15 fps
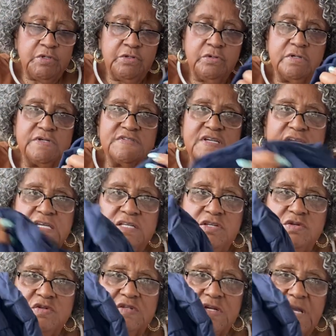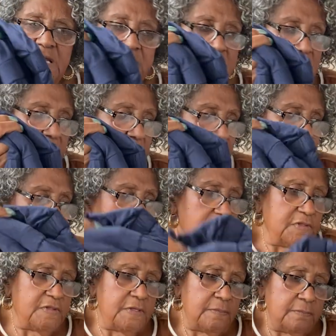blue because I can use a lot of colors
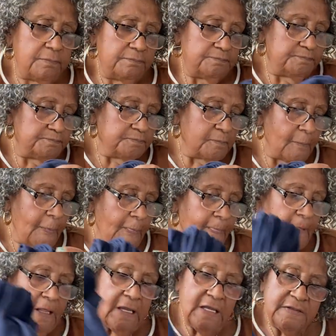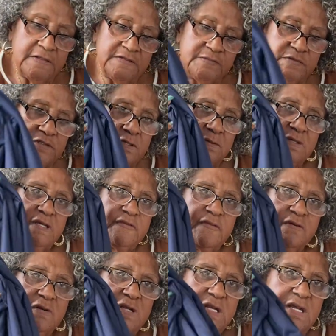with it. And this was only
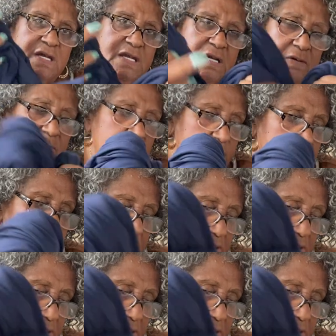$39. I remember